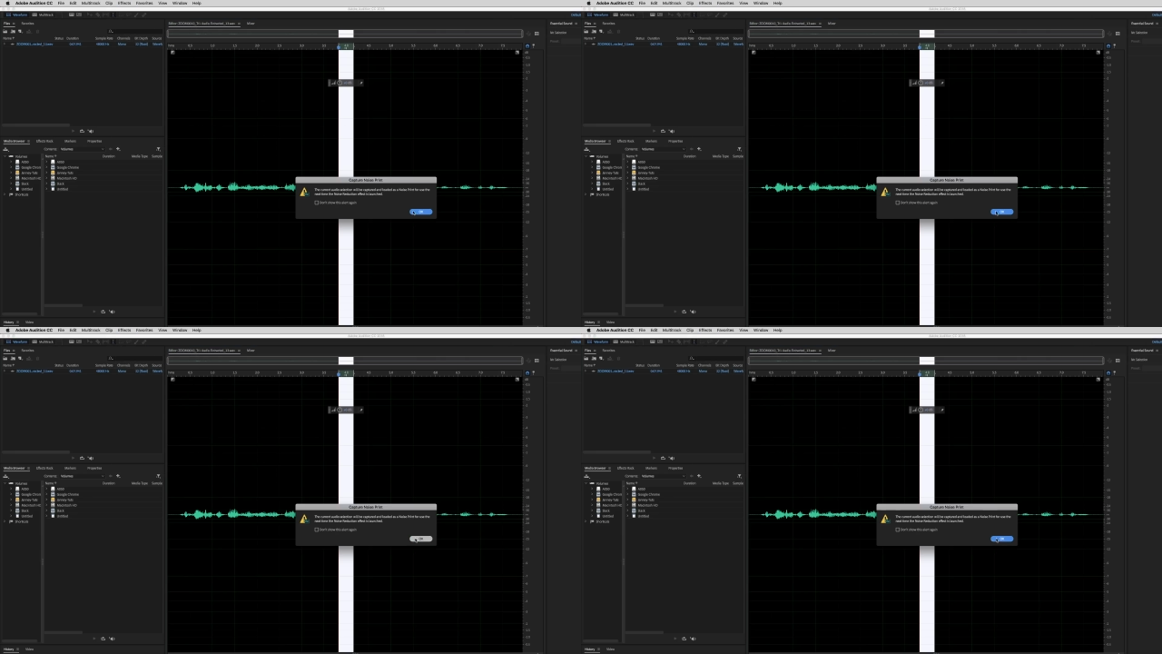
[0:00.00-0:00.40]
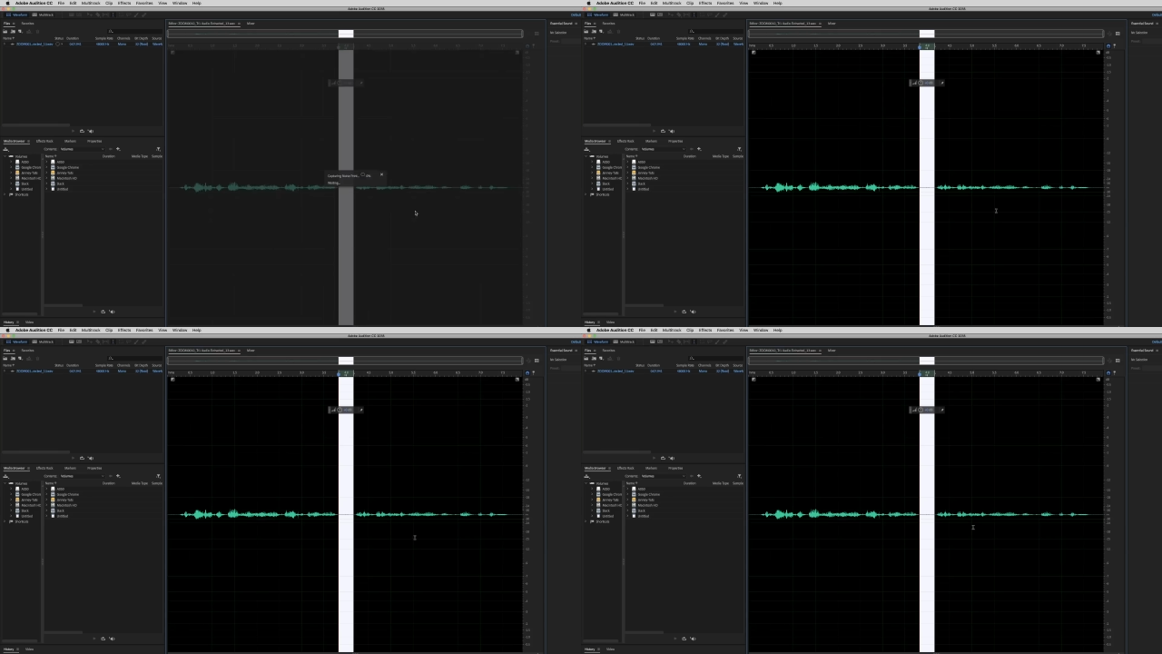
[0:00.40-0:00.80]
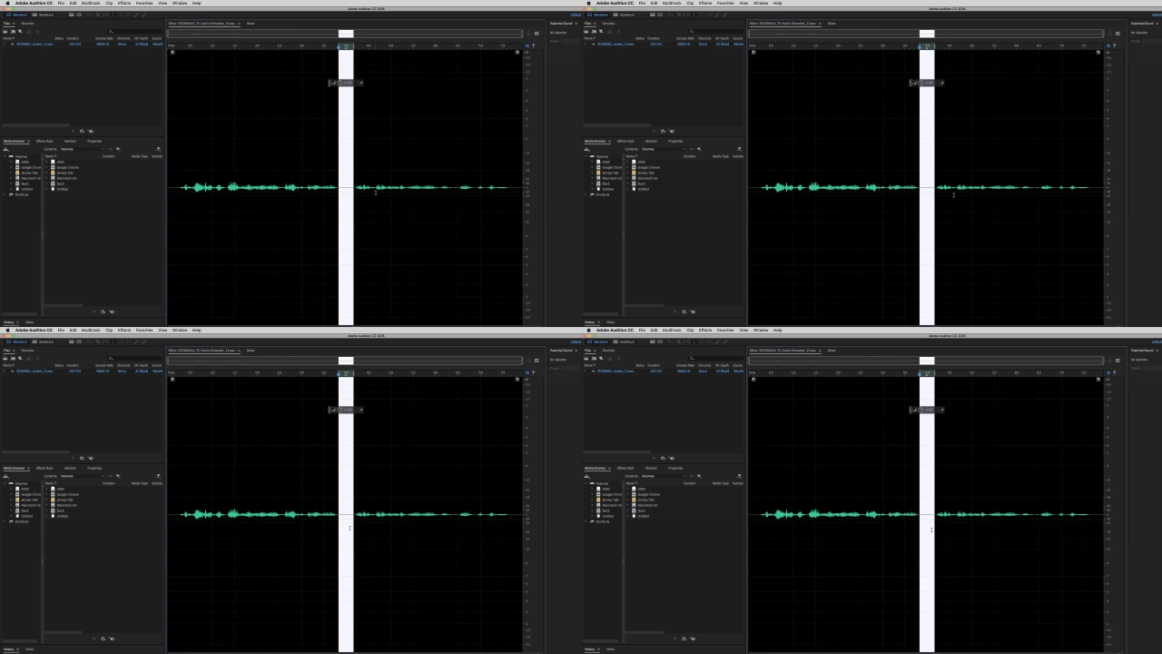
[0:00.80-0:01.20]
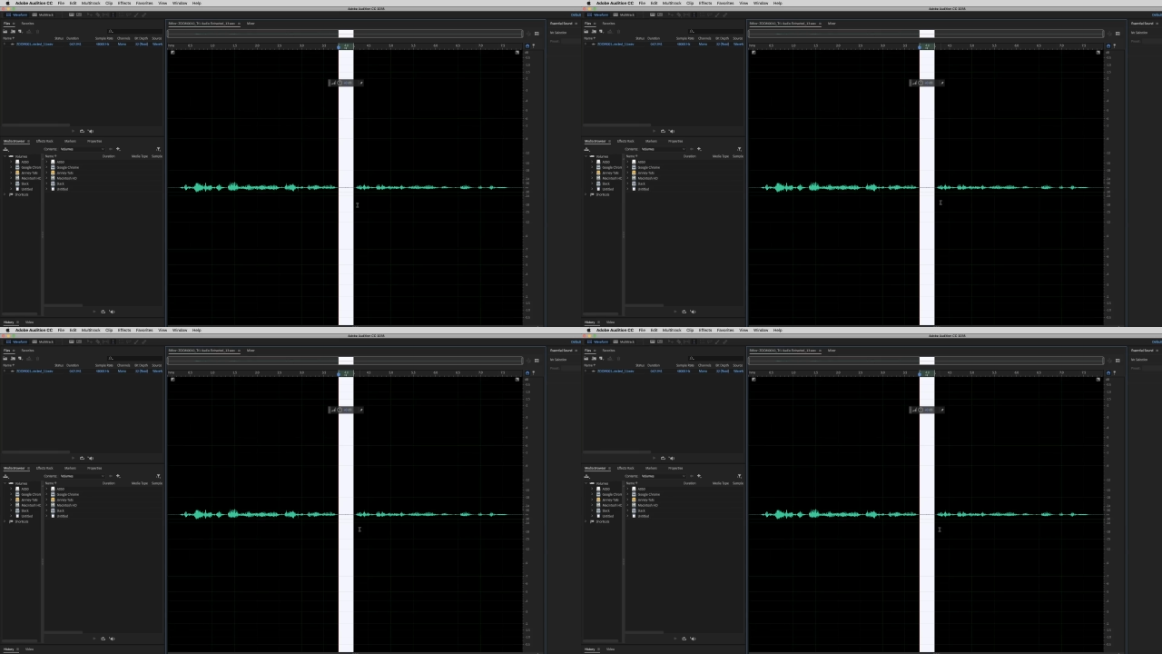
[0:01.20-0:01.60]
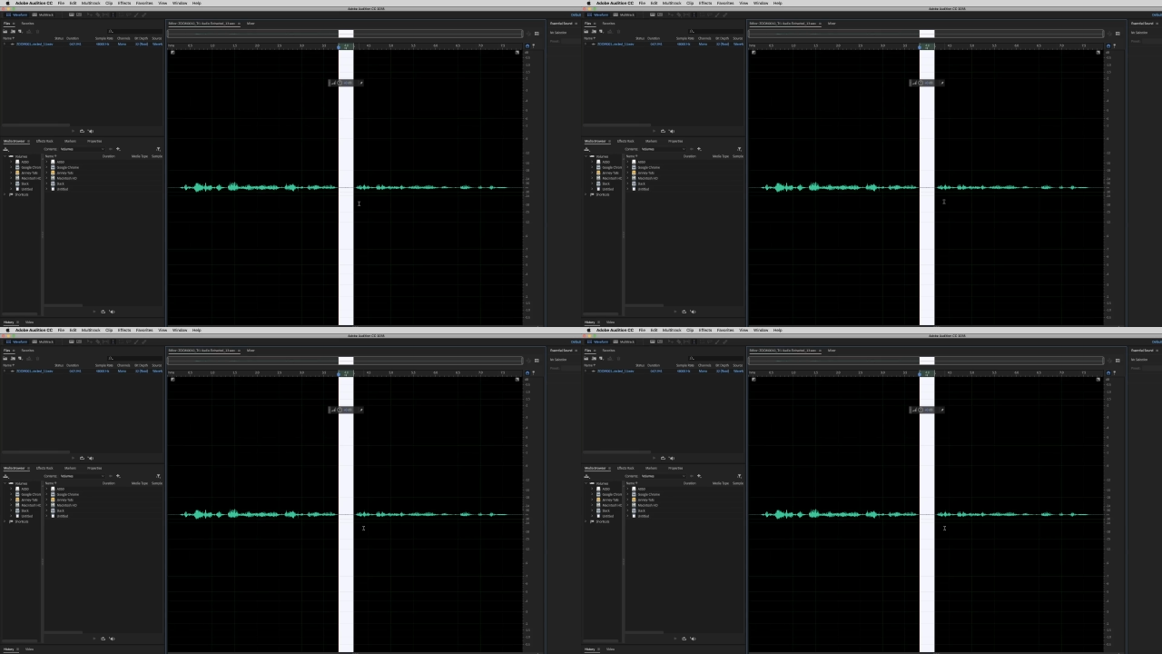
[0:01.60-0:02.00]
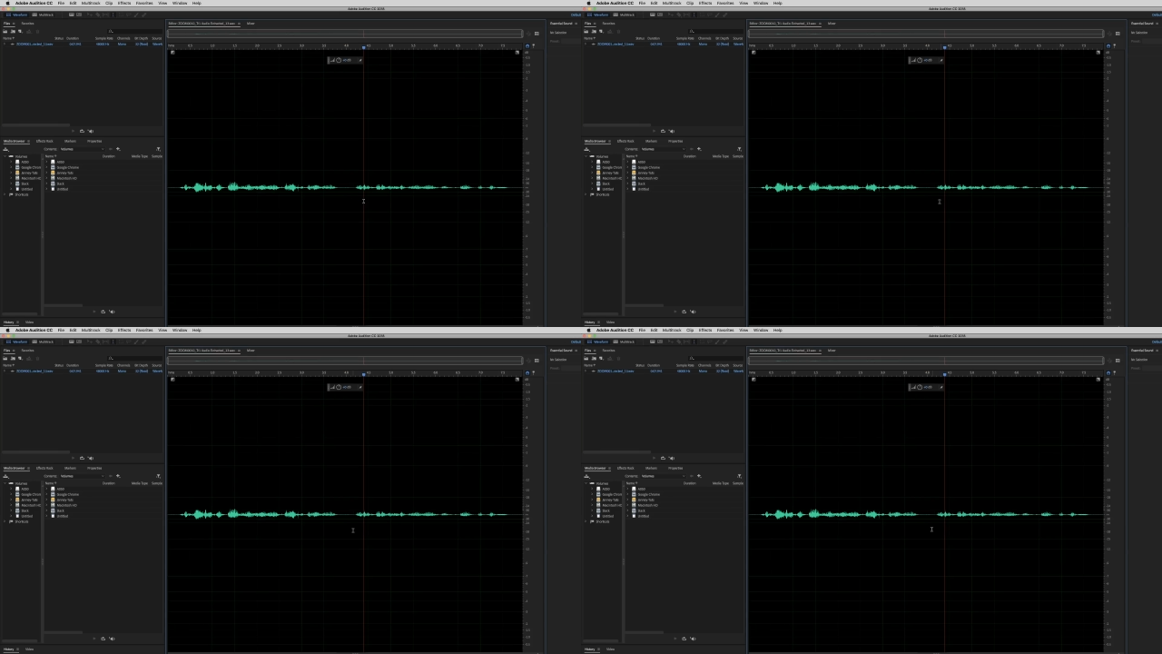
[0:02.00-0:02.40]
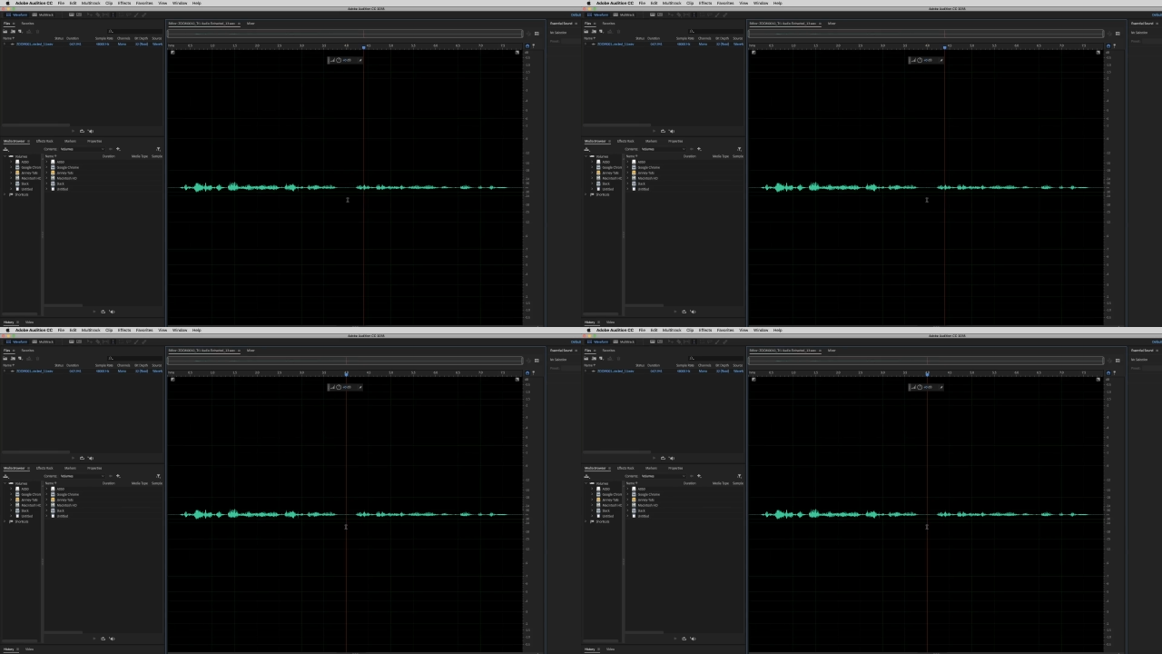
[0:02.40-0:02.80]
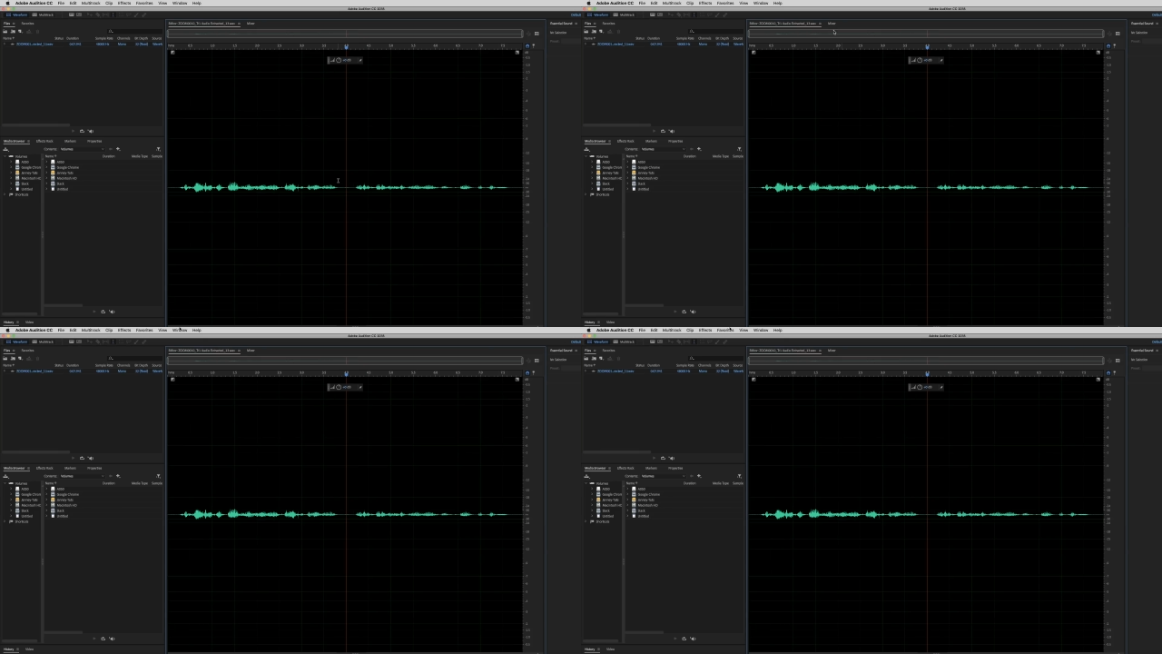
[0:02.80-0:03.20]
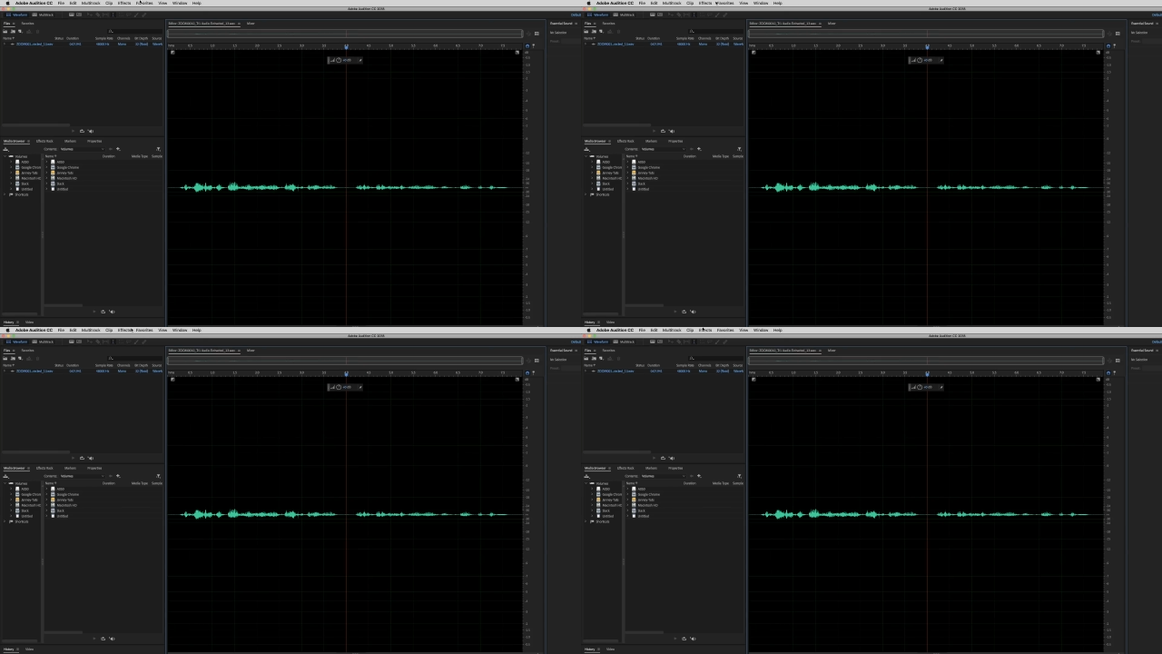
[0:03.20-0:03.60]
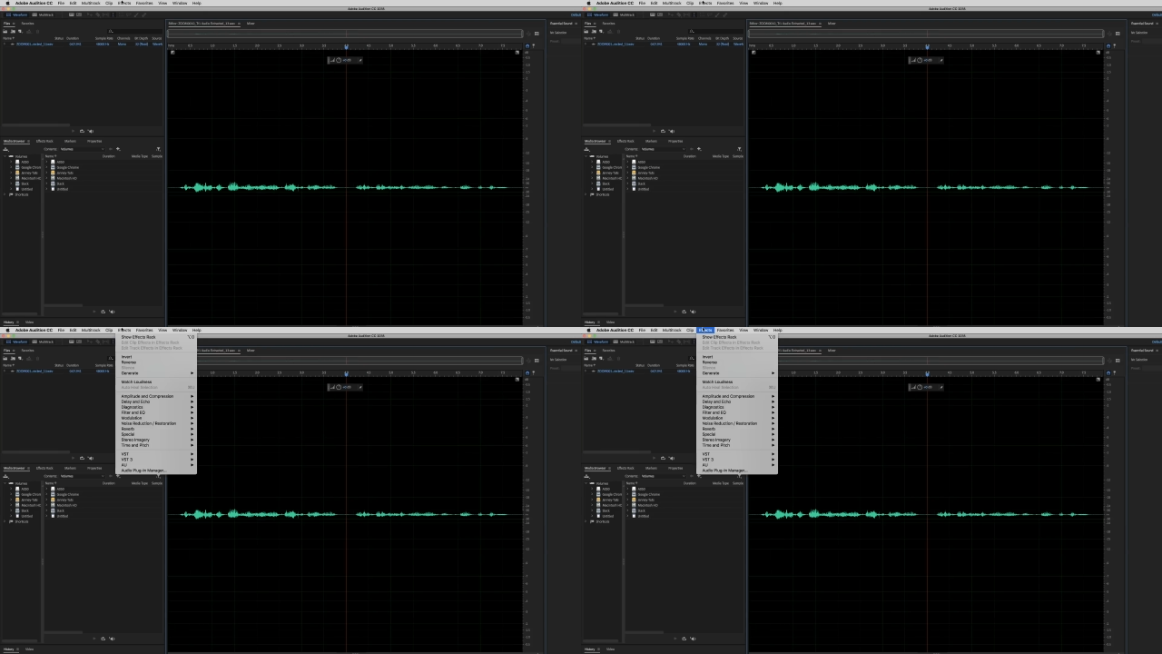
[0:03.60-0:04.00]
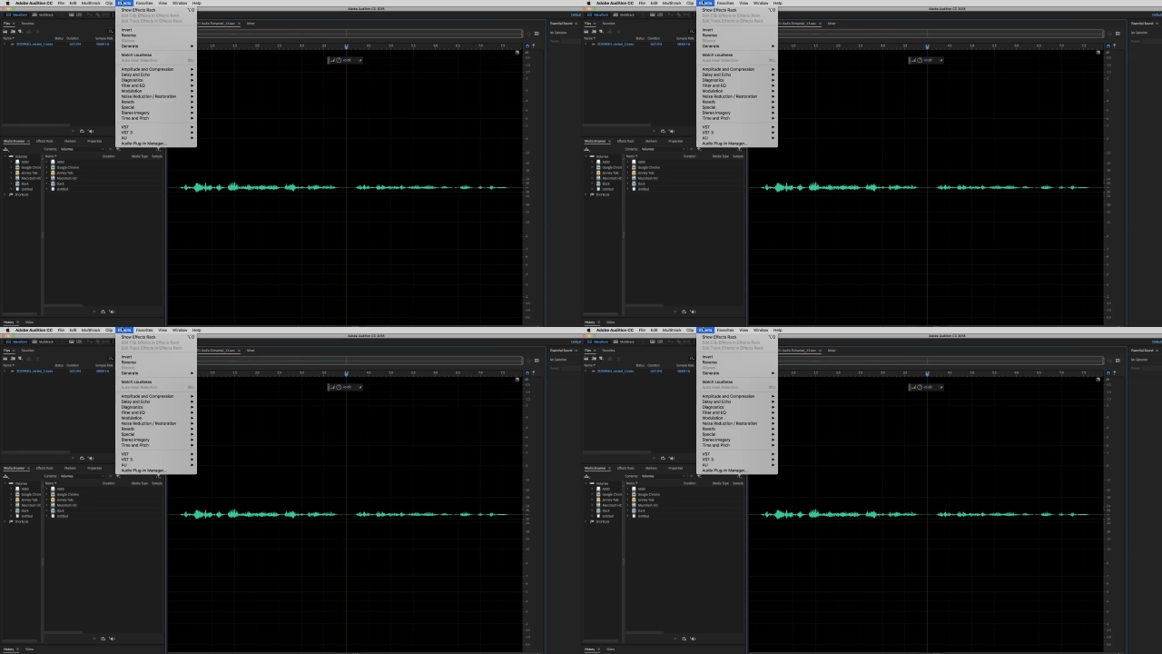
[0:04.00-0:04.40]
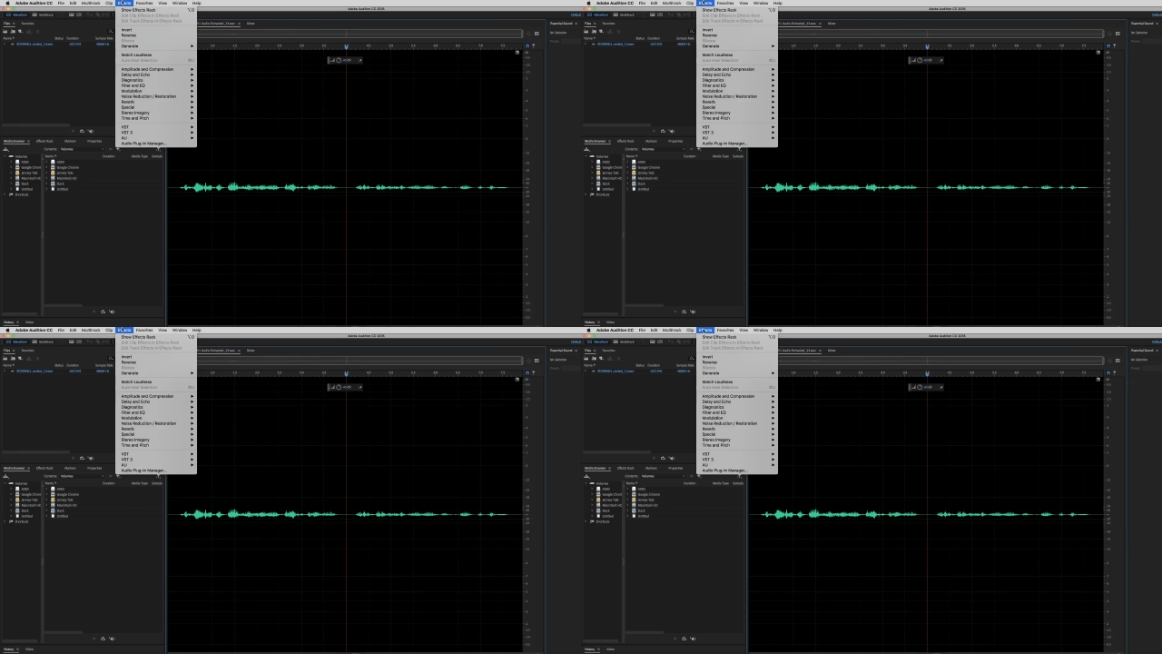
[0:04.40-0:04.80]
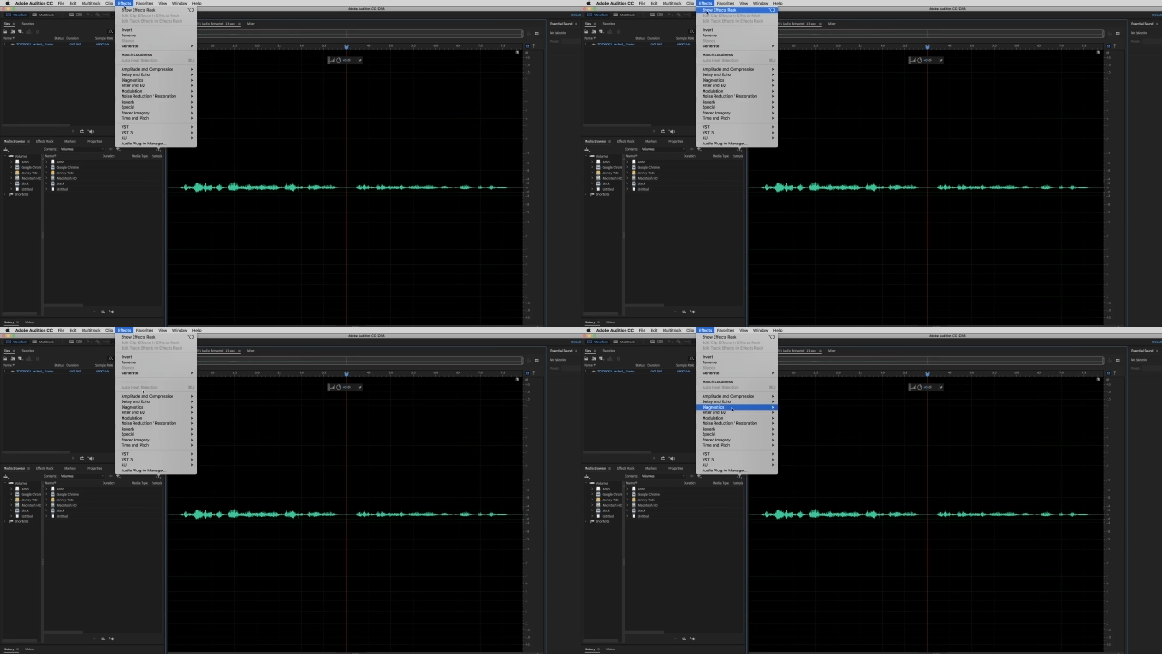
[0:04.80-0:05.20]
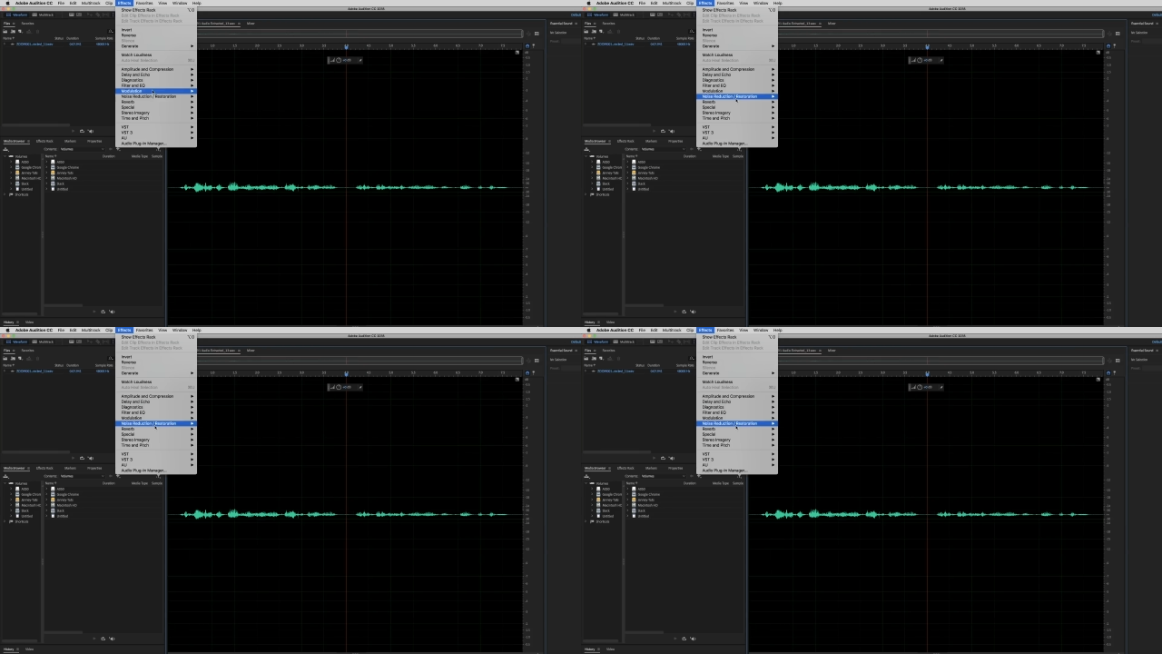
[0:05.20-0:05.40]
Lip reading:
Nobody's mouth can be seen.